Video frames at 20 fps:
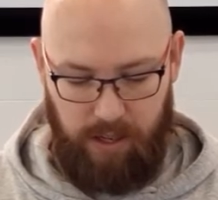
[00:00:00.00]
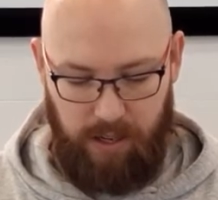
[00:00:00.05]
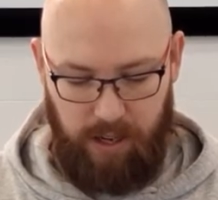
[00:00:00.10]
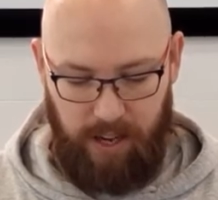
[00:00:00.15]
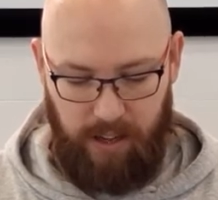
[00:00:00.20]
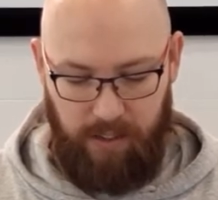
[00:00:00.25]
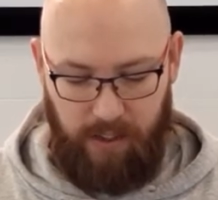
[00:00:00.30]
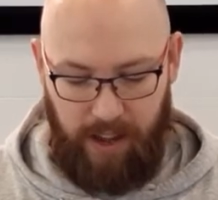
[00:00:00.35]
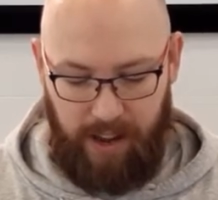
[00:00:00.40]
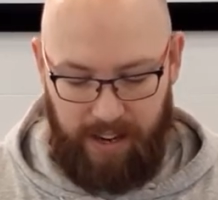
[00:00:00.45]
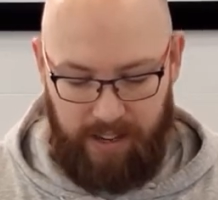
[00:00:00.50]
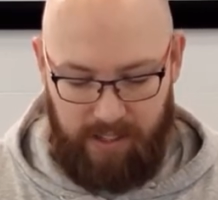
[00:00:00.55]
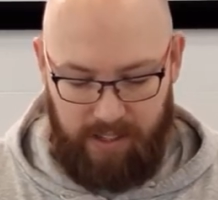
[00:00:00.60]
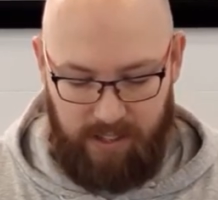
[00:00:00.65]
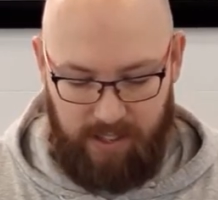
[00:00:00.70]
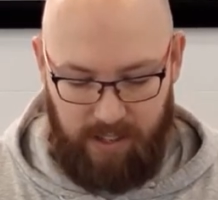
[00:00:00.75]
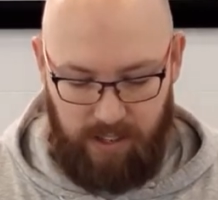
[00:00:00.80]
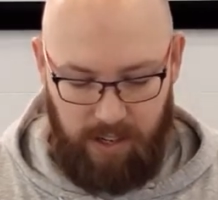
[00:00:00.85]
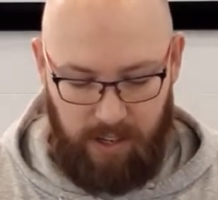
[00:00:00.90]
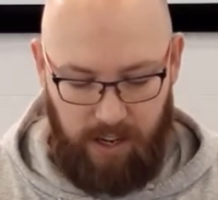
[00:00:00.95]
and that
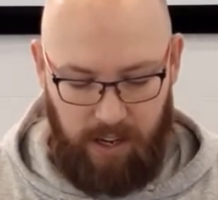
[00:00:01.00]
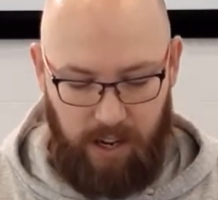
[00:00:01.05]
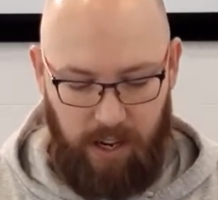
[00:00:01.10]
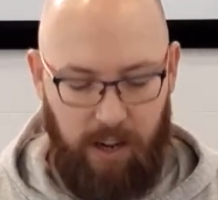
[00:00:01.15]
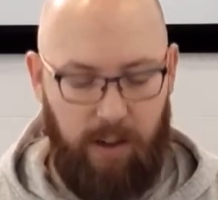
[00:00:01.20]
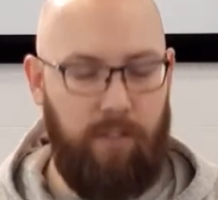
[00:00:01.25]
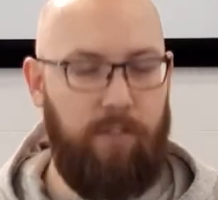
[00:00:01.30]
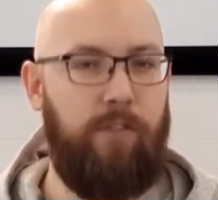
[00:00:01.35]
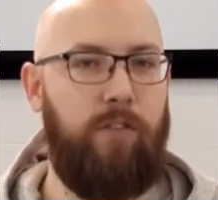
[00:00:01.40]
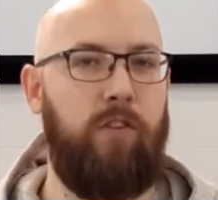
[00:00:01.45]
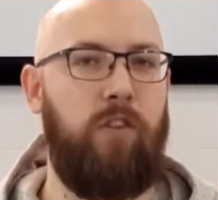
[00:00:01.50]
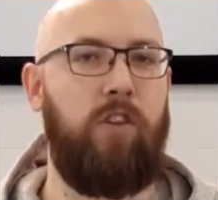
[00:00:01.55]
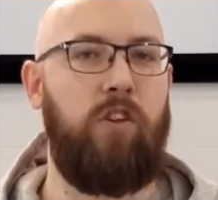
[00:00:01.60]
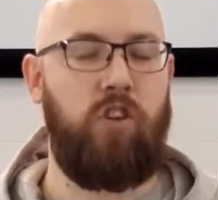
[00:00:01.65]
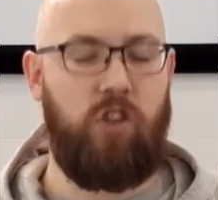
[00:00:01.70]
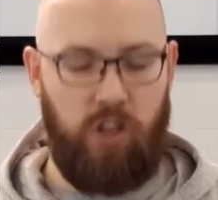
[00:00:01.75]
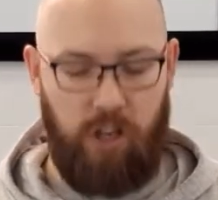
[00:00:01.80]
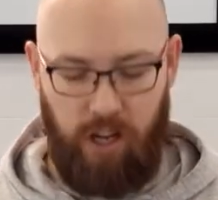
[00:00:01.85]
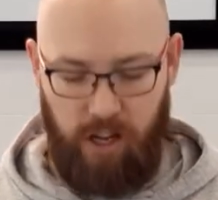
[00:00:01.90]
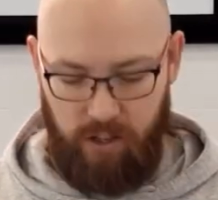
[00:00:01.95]
is uh, for the
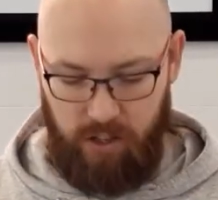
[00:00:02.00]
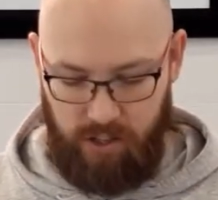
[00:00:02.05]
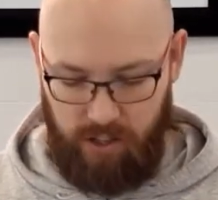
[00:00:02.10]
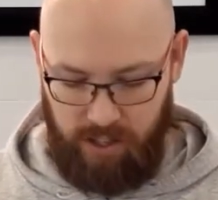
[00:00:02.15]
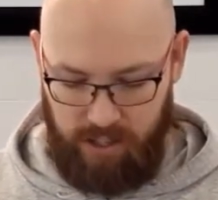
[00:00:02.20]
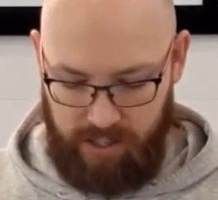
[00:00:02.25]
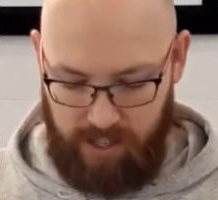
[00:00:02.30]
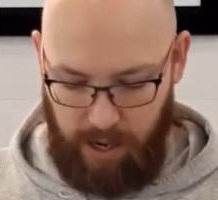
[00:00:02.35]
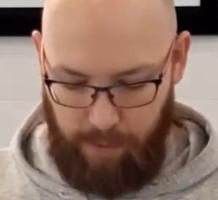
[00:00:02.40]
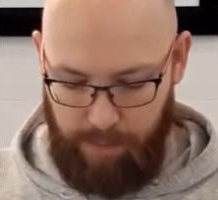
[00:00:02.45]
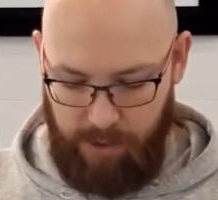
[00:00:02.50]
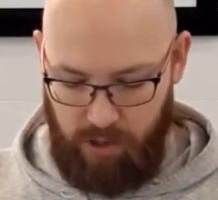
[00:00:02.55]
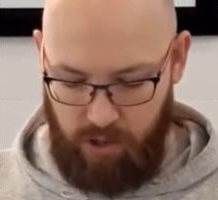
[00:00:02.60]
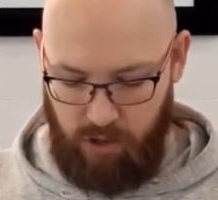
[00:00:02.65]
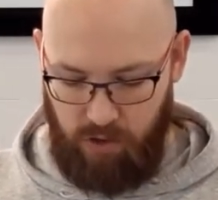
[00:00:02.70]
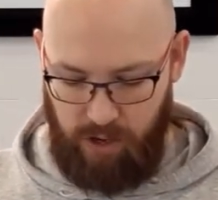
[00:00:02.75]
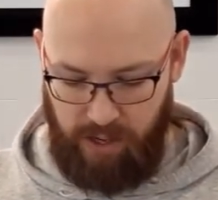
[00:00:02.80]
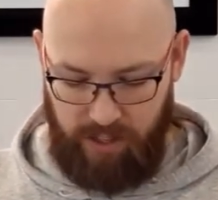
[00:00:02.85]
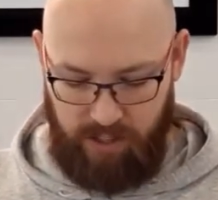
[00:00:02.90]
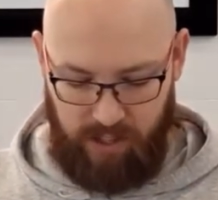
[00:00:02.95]
church to
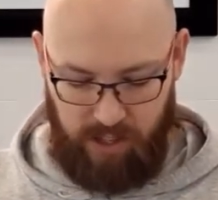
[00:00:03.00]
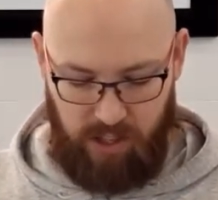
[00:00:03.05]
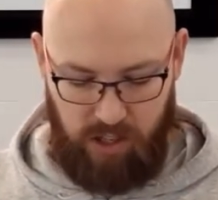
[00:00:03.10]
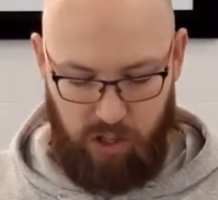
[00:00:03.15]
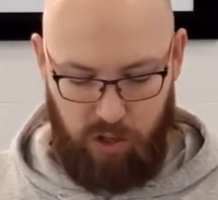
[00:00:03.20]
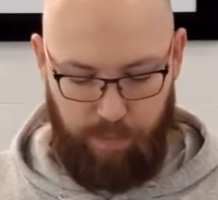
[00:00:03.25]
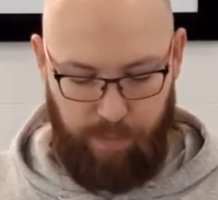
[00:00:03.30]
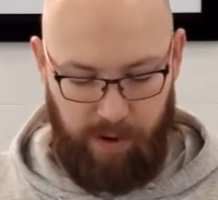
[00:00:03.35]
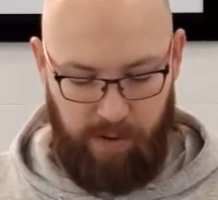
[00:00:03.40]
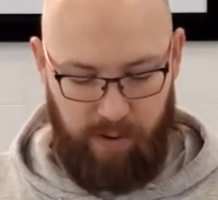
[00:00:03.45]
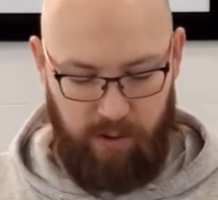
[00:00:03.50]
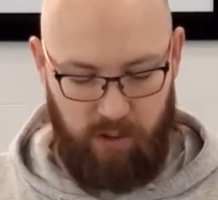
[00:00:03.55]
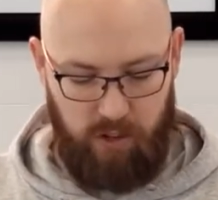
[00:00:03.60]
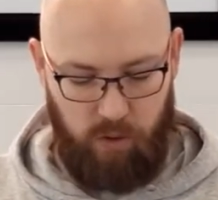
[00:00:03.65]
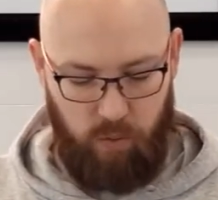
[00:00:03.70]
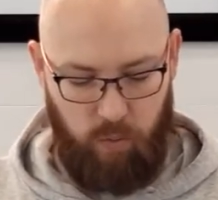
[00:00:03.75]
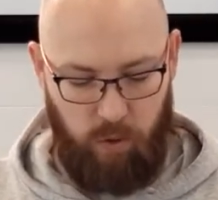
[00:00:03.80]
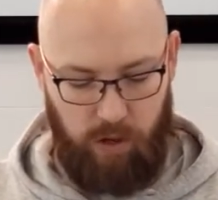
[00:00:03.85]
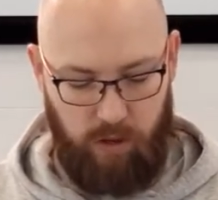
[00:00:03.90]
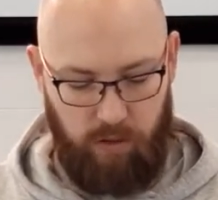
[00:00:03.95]
demonstrate to the spiritual
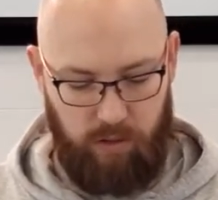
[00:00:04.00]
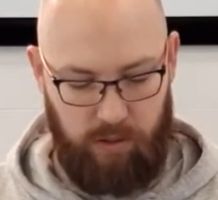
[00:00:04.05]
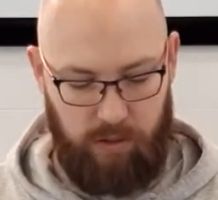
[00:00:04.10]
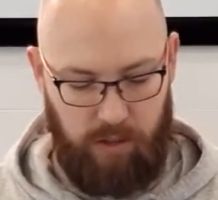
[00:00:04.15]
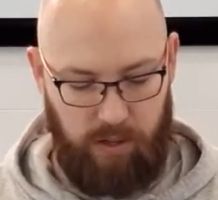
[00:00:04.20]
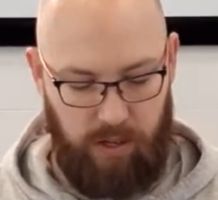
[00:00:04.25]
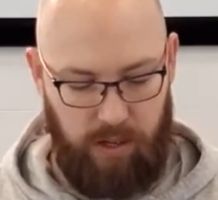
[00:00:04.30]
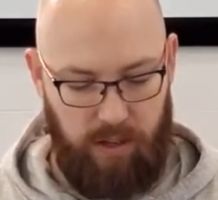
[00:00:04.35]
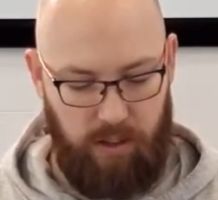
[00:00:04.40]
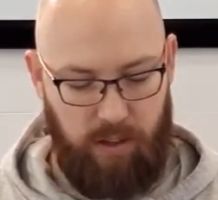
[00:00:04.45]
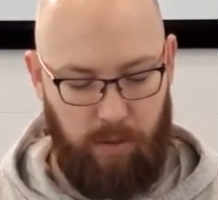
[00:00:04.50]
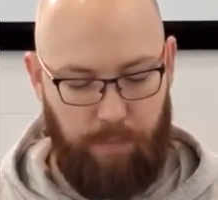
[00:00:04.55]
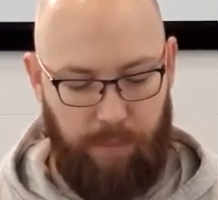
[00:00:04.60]
world the